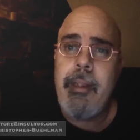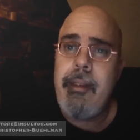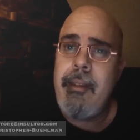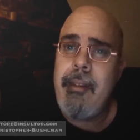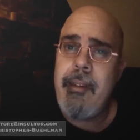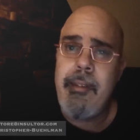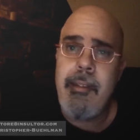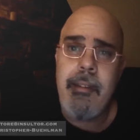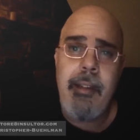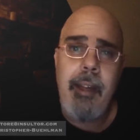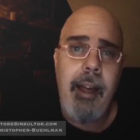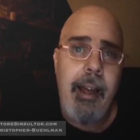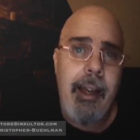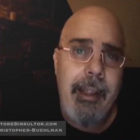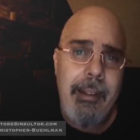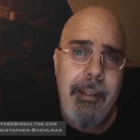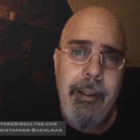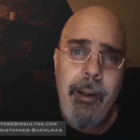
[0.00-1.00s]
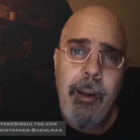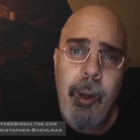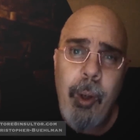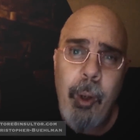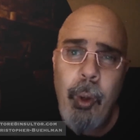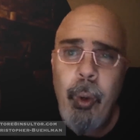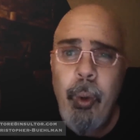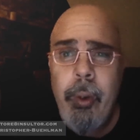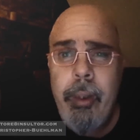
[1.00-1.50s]
it doesn't hide the
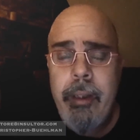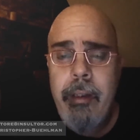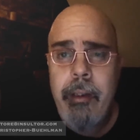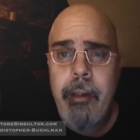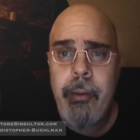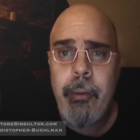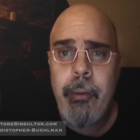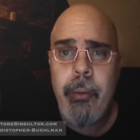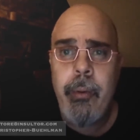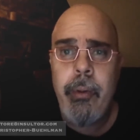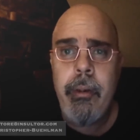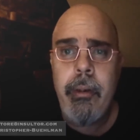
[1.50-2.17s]
hole in you.